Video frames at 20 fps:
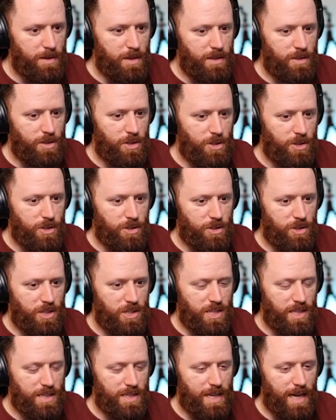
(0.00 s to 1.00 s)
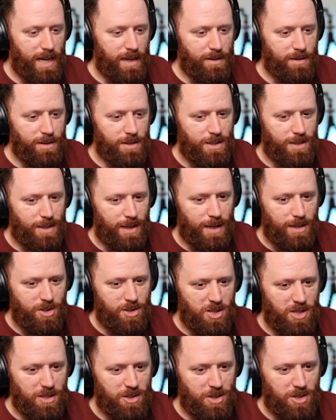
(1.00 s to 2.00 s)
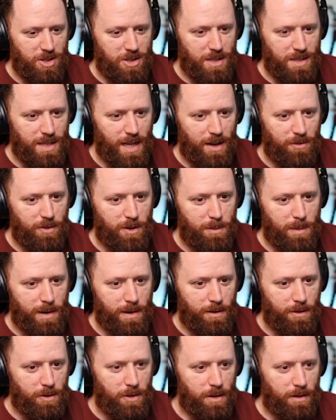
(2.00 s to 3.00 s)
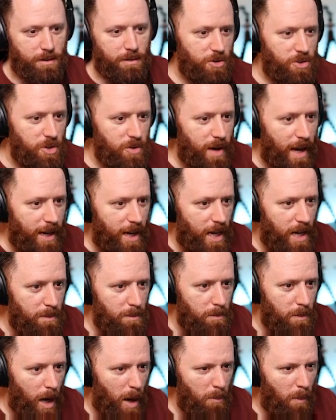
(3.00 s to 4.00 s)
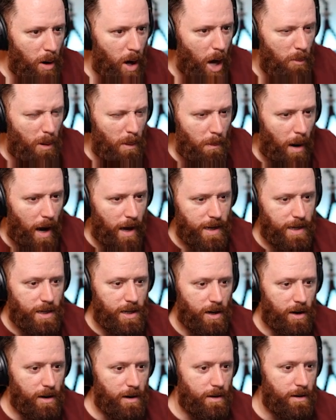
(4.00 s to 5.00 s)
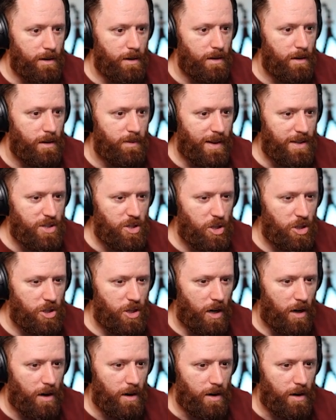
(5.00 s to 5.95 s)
give me, just sit tight. Just sit tight for a minute. Hold on. Oh, dude, I got a Mamadi card. That's a good